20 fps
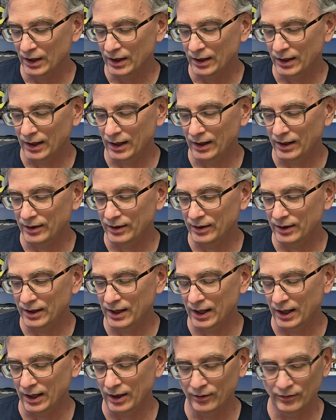And
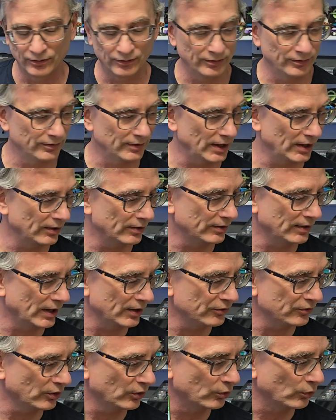yeah,
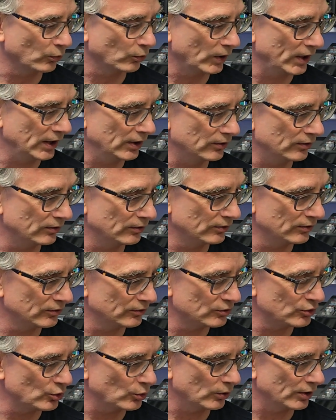that's a great
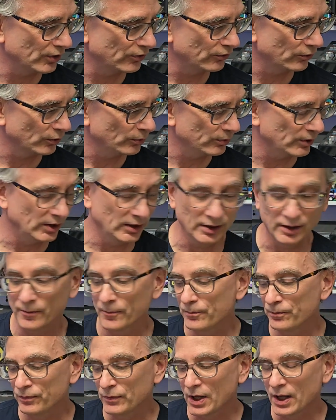choice for me.
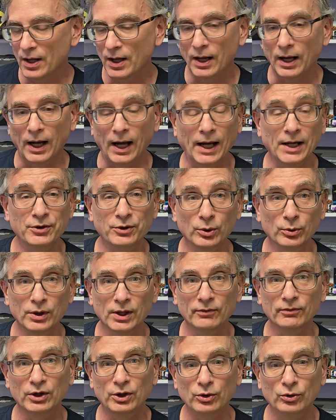I don't
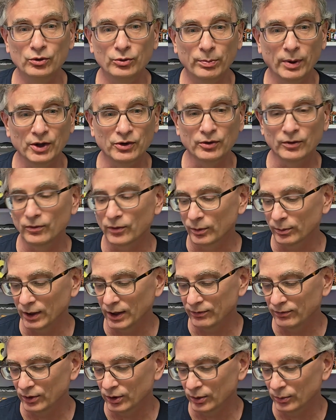have a huge budget for my
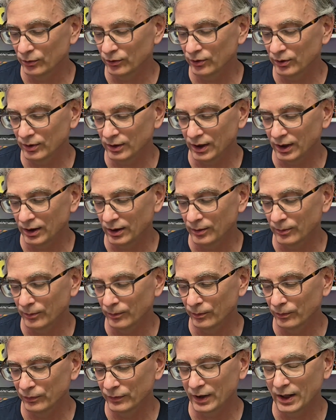films.
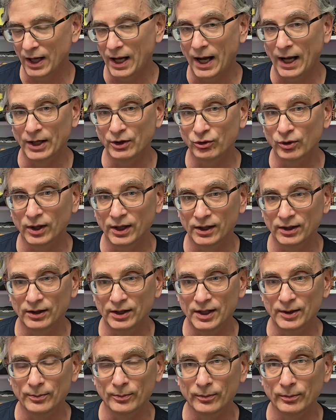I try and
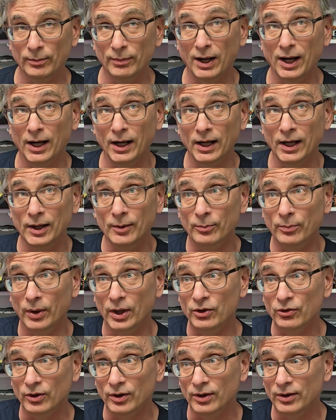keep my
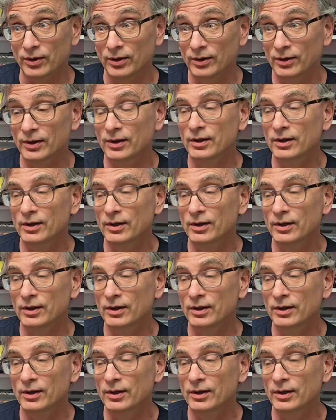budget